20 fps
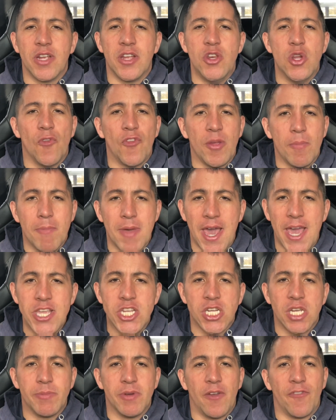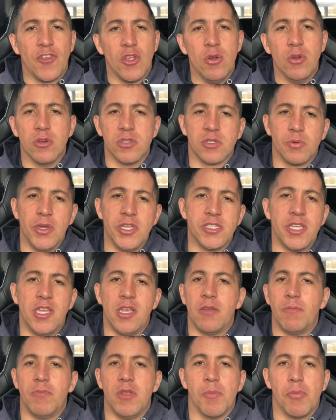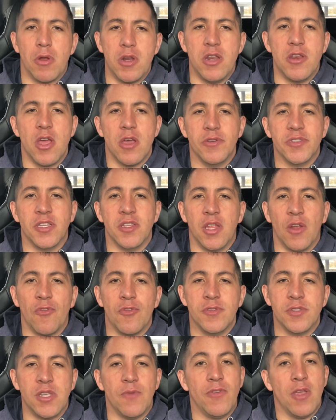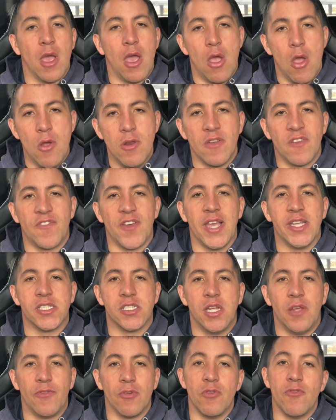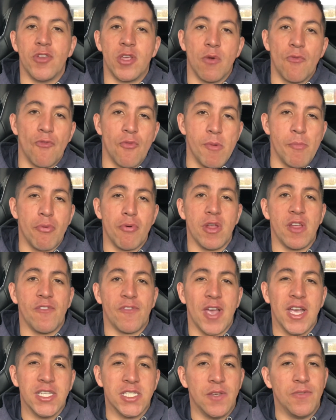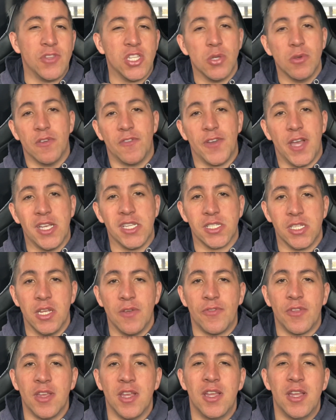nothing major, but a few little tweaks that you probably notice a difference if you own a facelift or you've gone from a pre-facelift to a facelift.